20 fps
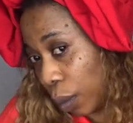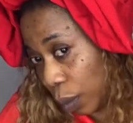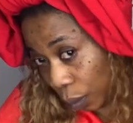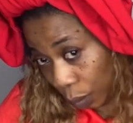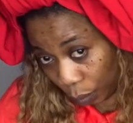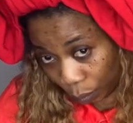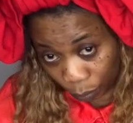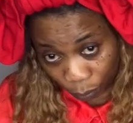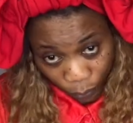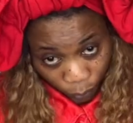I
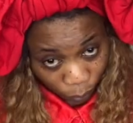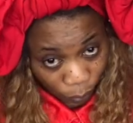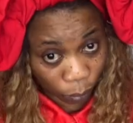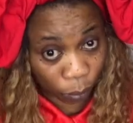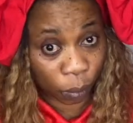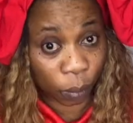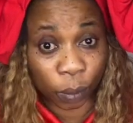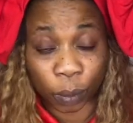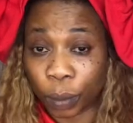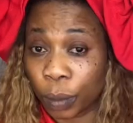will continue
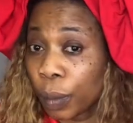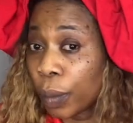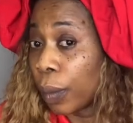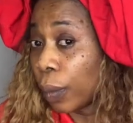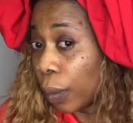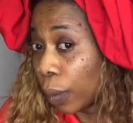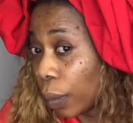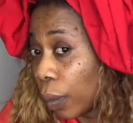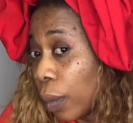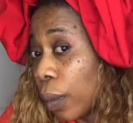this
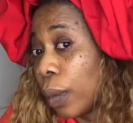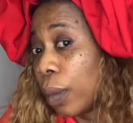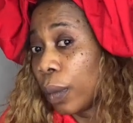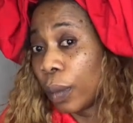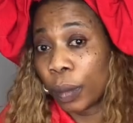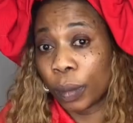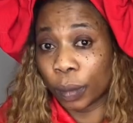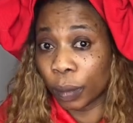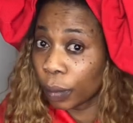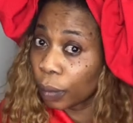topic
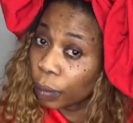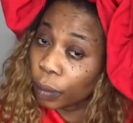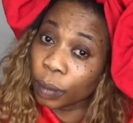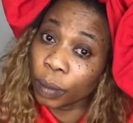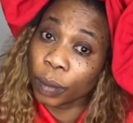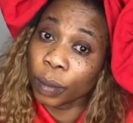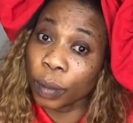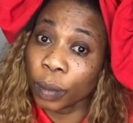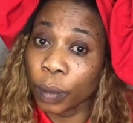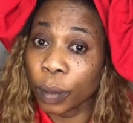on my next
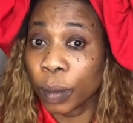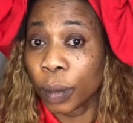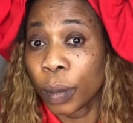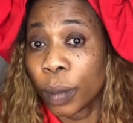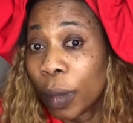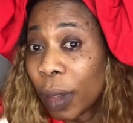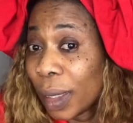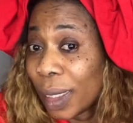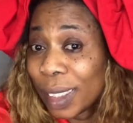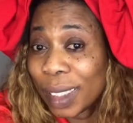video,
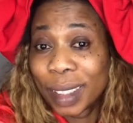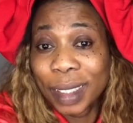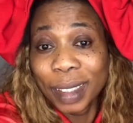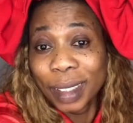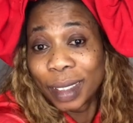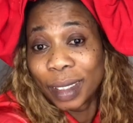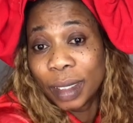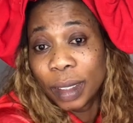and if I